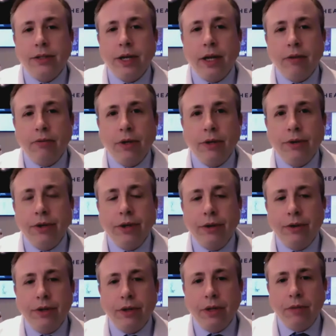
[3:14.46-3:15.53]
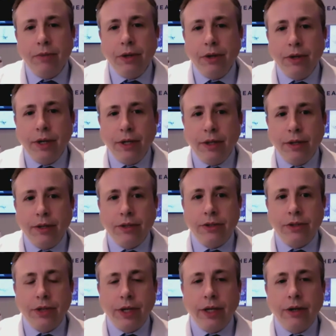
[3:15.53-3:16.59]
It's not well known in the community that
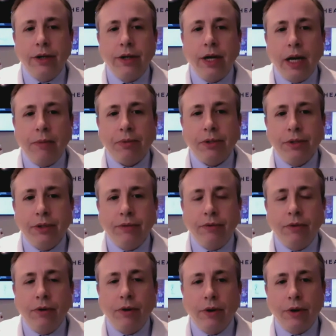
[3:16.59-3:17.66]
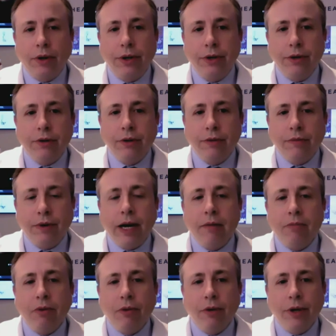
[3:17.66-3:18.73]
this is a good option for uterine
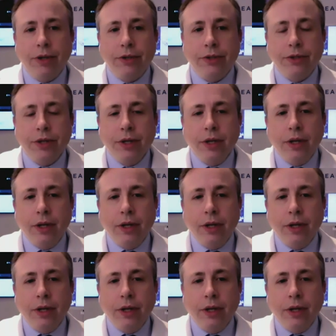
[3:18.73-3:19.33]
fibroids.